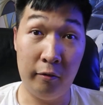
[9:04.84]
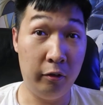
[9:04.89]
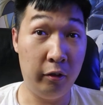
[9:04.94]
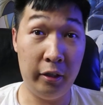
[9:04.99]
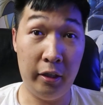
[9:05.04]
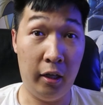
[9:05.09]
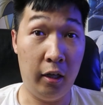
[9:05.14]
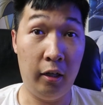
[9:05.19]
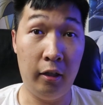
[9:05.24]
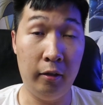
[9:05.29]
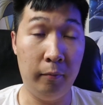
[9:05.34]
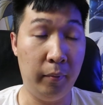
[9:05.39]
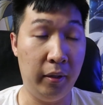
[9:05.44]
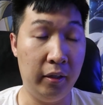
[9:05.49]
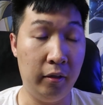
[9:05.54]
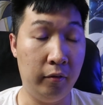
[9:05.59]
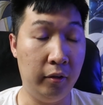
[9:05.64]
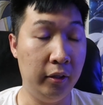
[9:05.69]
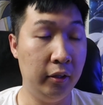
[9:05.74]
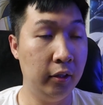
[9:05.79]
is really odd,
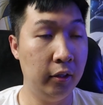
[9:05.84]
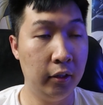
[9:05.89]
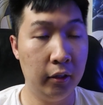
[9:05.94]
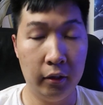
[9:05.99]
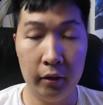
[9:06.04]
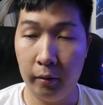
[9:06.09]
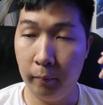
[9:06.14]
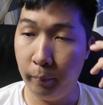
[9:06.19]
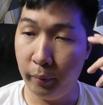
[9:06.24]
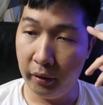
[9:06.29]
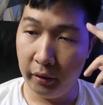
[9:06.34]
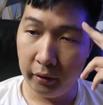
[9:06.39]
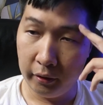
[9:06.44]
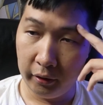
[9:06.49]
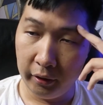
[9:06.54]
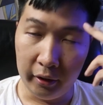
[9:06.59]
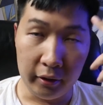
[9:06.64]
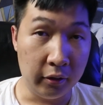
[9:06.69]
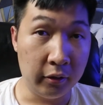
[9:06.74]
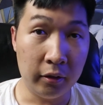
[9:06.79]
by the way. But
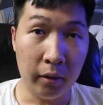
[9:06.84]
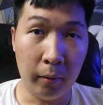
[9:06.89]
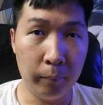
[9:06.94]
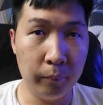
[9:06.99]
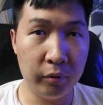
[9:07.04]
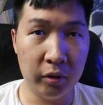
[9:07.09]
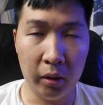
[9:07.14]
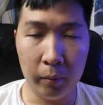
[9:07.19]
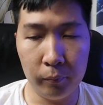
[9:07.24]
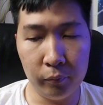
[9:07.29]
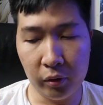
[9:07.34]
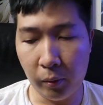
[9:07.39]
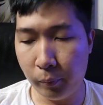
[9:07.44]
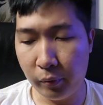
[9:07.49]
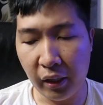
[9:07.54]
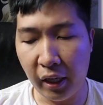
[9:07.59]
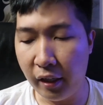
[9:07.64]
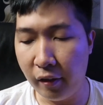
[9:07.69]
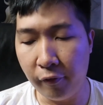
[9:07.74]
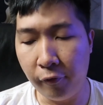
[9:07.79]
yeah, some
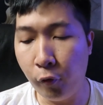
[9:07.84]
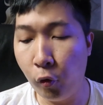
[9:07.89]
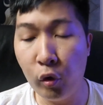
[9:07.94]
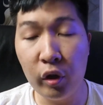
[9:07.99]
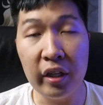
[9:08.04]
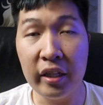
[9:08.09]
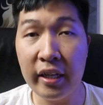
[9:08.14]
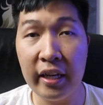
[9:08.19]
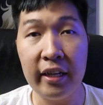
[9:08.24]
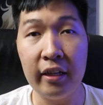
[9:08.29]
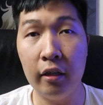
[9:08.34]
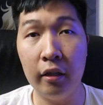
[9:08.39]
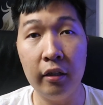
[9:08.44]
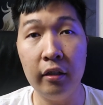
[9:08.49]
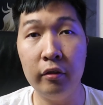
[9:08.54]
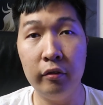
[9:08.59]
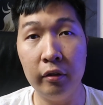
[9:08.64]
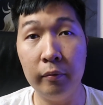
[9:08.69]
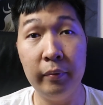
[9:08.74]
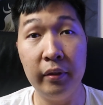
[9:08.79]
kind of
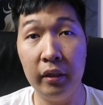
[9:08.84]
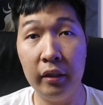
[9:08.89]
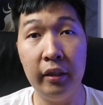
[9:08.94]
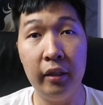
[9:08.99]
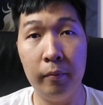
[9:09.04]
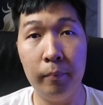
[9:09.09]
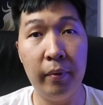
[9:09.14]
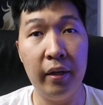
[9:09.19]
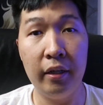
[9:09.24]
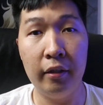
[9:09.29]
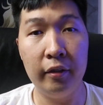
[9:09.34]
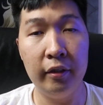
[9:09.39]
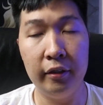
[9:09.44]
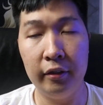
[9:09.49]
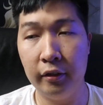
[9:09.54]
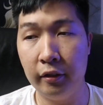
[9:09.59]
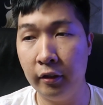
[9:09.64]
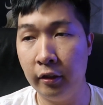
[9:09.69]
4,800 milliamp battery.